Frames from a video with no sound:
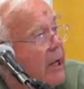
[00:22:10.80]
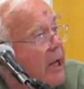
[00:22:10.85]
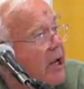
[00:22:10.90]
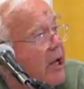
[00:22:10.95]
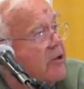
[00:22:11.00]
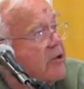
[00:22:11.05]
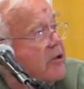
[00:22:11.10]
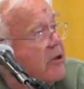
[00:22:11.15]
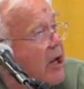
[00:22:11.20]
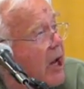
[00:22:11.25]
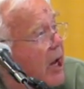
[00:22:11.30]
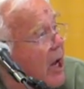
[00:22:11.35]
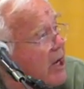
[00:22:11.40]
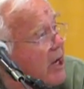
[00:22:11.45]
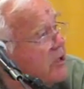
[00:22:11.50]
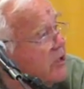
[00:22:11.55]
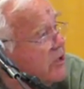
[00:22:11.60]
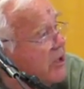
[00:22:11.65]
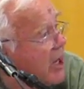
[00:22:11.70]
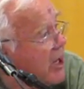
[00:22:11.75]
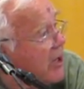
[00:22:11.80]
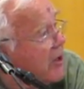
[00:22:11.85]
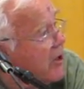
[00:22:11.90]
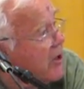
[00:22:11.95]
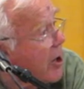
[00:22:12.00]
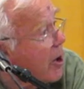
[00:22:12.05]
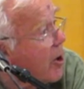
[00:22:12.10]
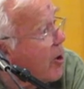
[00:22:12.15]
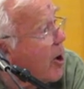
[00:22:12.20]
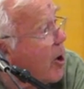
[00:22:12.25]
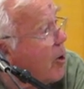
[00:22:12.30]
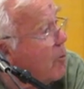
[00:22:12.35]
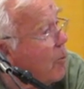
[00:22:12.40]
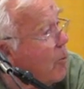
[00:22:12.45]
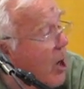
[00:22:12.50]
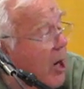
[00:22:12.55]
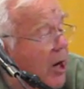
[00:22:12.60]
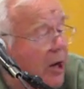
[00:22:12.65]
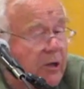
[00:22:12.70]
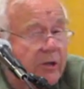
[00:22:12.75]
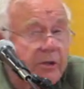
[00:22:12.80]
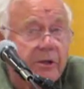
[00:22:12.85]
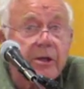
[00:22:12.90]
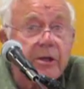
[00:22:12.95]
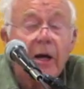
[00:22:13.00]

as the guy said, there I was.